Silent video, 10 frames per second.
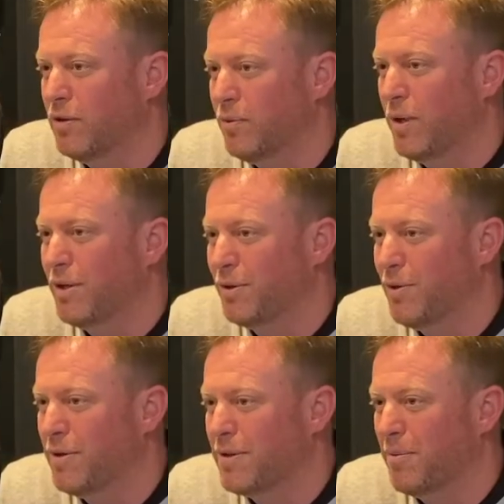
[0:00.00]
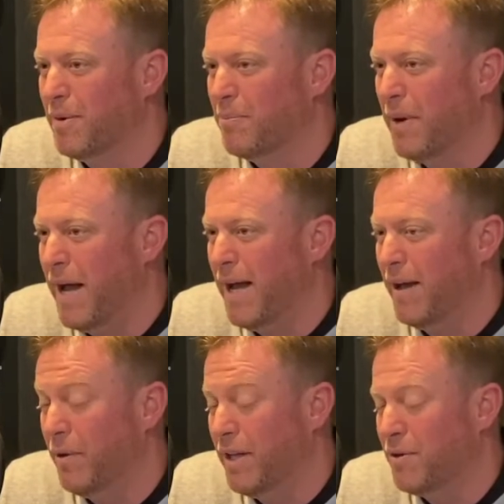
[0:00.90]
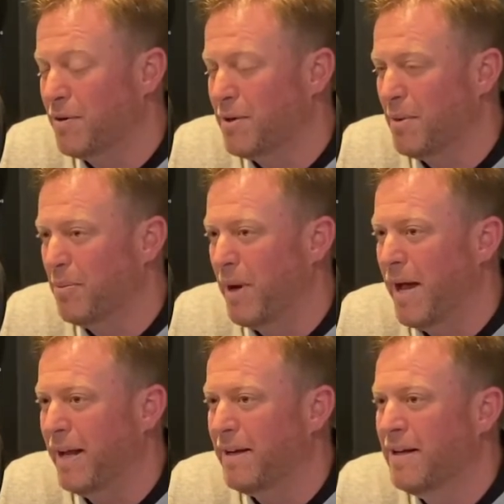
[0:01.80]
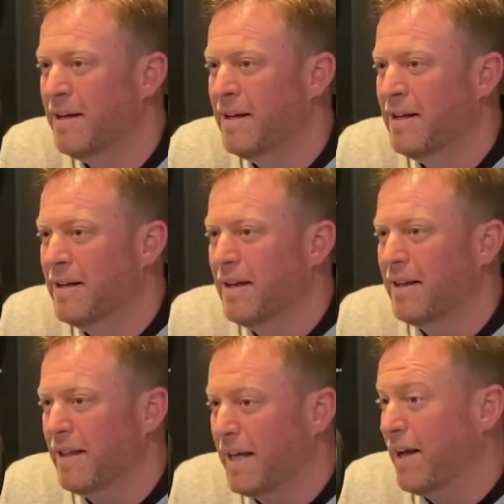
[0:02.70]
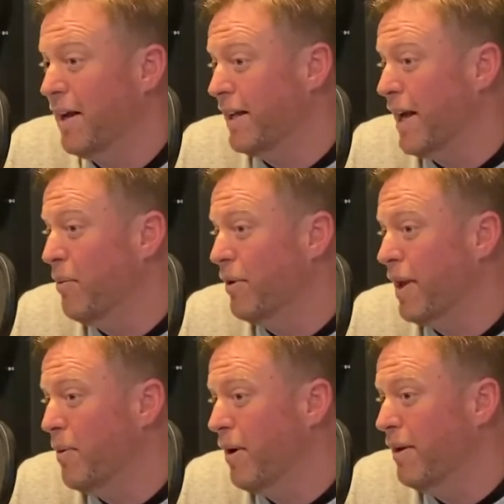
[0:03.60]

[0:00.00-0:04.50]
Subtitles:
when you're doing something bad or they're doing something bad, they kind of get what they want.